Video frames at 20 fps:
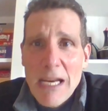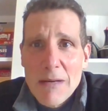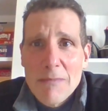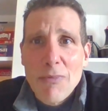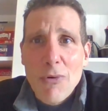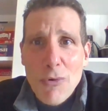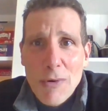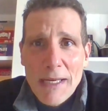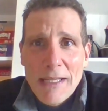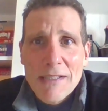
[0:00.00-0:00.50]

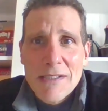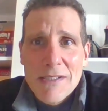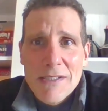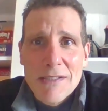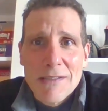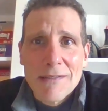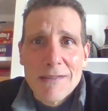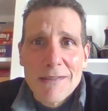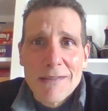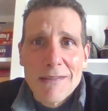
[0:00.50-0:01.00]
points.
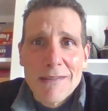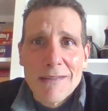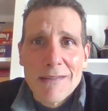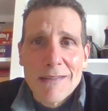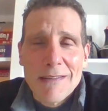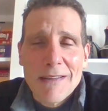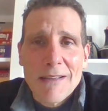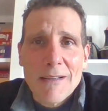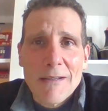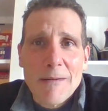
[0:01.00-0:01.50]

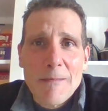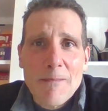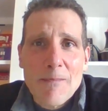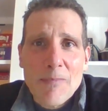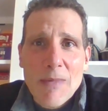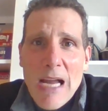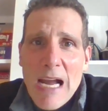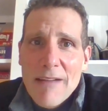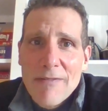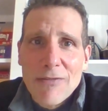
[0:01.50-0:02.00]

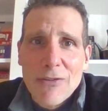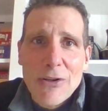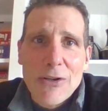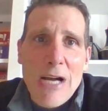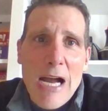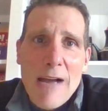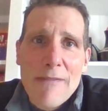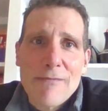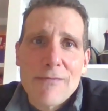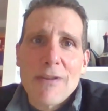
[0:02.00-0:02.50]

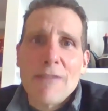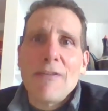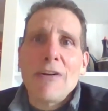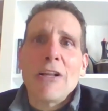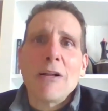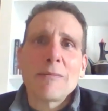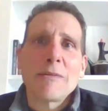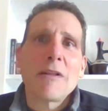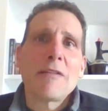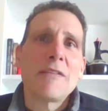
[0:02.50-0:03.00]
I've
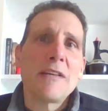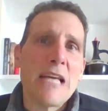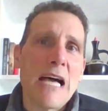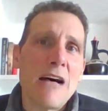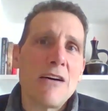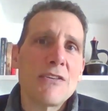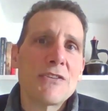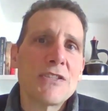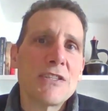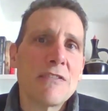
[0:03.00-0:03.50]
developed a
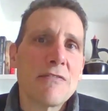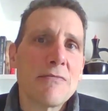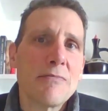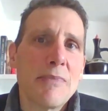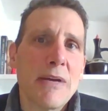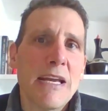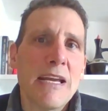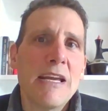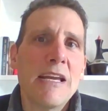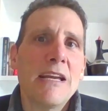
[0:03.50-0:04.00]
theology of
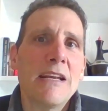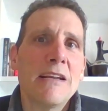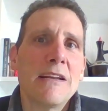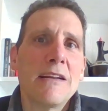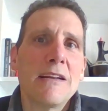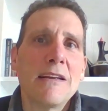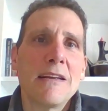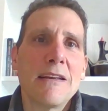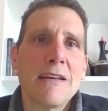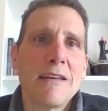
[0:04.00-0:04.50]
pain